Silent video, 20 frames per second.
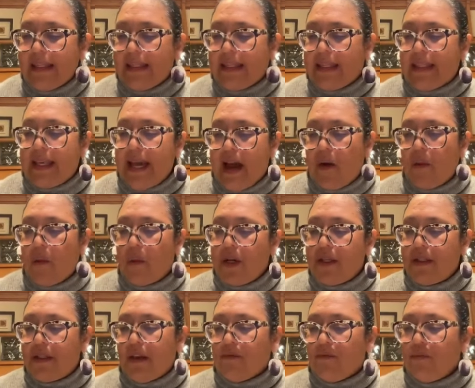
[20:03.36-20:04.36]
that
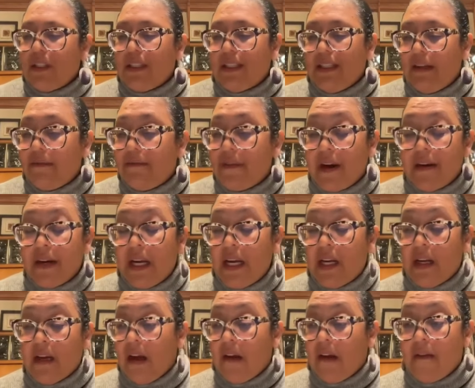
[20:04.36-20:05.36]
was really a
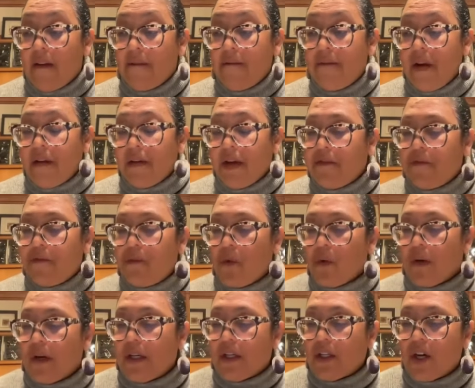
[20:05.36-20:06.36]
very
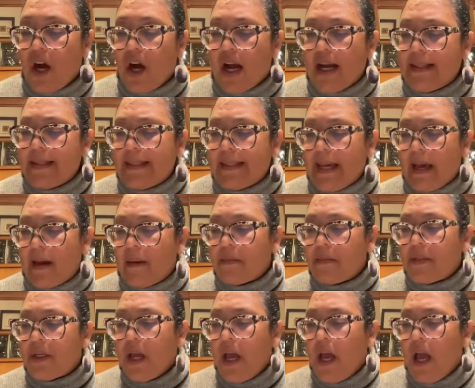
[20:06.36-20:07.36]
foreign
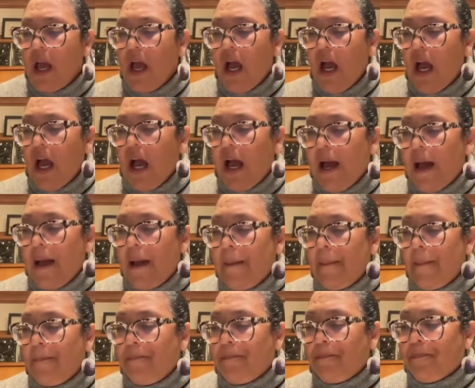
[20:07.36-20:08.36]
concept.
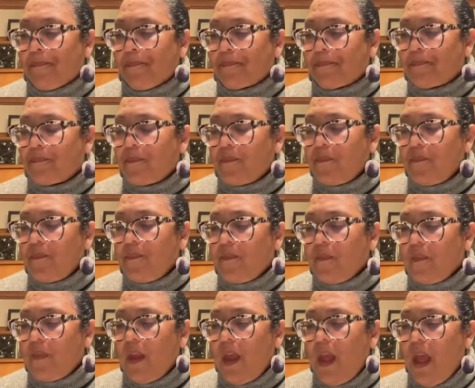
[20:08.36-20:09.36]
The
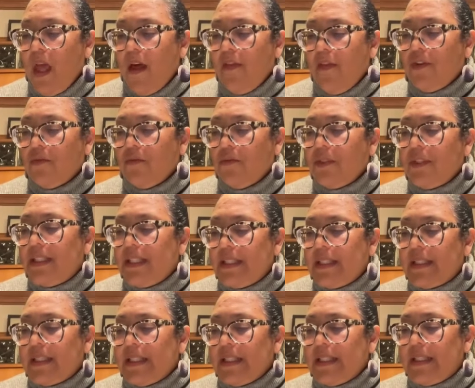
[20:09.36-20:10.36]

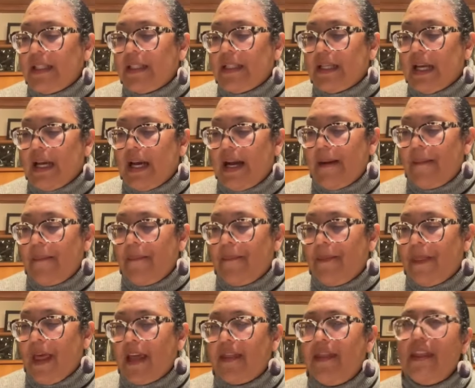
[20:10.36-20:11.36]
resistance, and
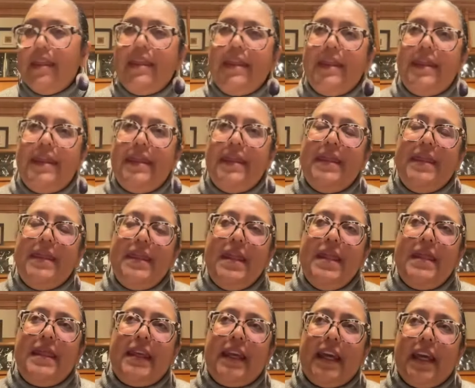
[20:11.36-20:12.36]

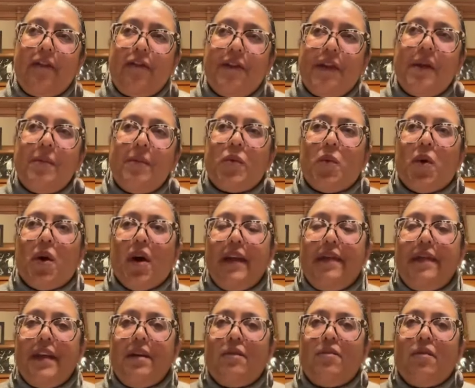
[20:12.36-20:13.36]
King Philip's War, I
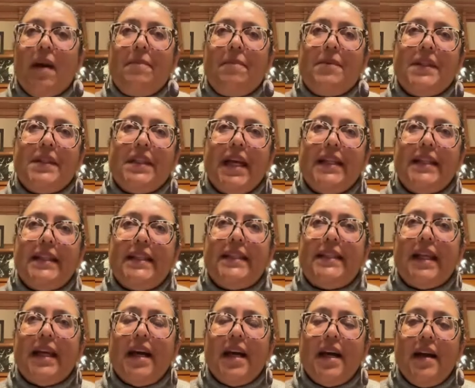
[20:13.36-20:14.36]
think, represents
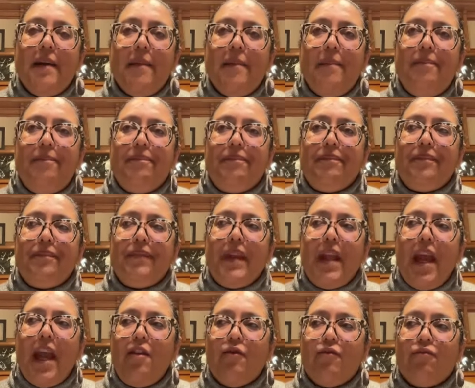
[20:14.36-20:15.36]

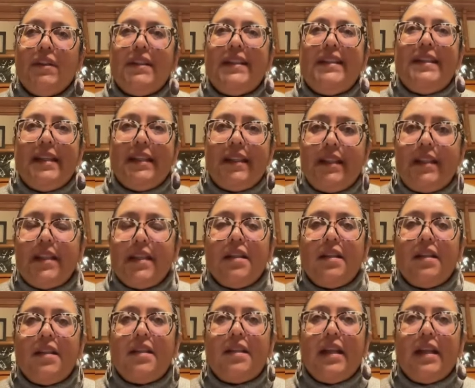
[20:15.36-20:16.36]
a
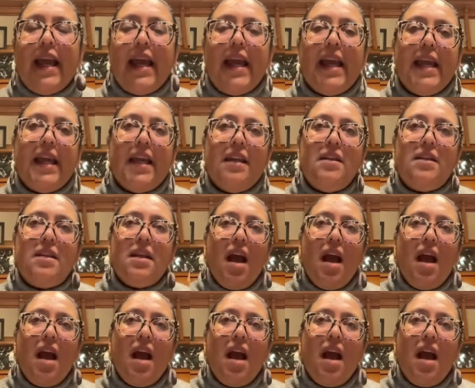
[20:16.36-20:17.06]
resistance, and